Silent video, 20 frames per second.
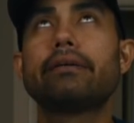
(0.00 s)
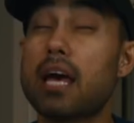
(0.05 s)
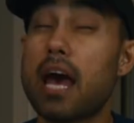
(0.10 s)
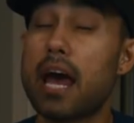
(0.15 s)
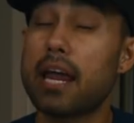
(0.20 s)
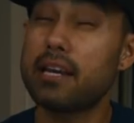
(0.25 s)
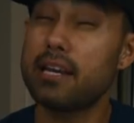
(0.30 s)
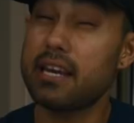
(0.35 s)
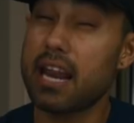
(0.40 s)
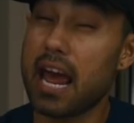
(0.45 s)

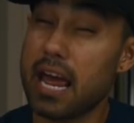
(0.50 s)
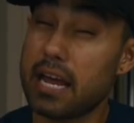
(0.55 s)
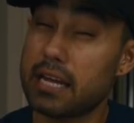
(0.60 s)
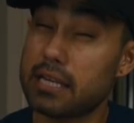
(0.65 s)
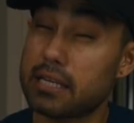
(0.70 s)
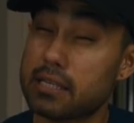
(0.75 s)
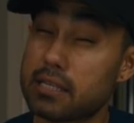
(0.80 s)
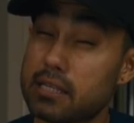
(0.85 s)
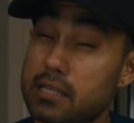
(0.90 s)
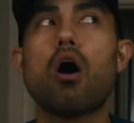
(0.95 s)
10
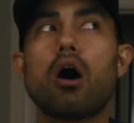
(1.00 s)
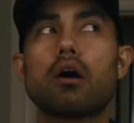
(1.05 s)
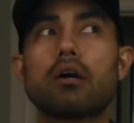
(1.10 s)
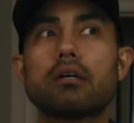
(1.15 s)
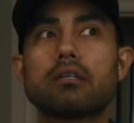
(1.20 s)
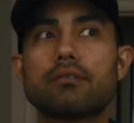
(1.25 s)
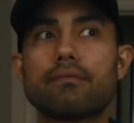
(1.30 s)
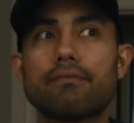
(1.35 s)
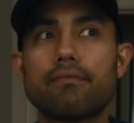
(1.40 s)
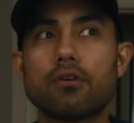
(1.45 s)
days,
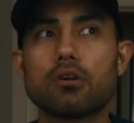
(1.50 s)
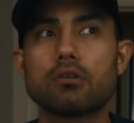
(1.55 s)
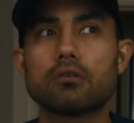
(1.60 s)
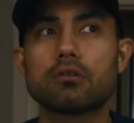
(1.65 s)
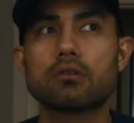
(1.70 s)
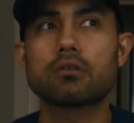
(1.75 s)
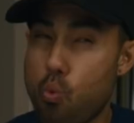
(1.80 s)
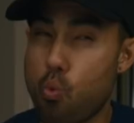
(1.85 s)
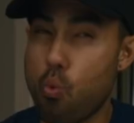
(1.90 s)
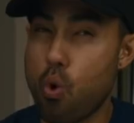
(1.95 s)
August
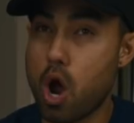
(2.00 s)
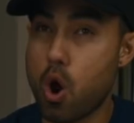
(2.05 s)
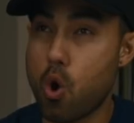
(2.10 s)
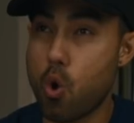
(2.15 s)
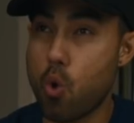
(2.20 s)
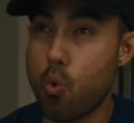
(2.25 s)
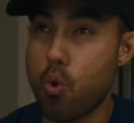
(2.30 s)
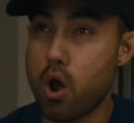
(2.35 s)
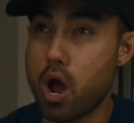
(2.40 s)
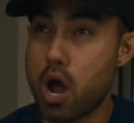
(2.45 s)
1st.
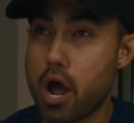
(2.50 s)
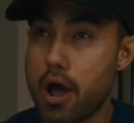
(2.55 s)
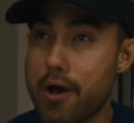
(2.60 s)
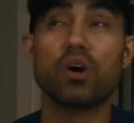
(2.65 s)
Whoa.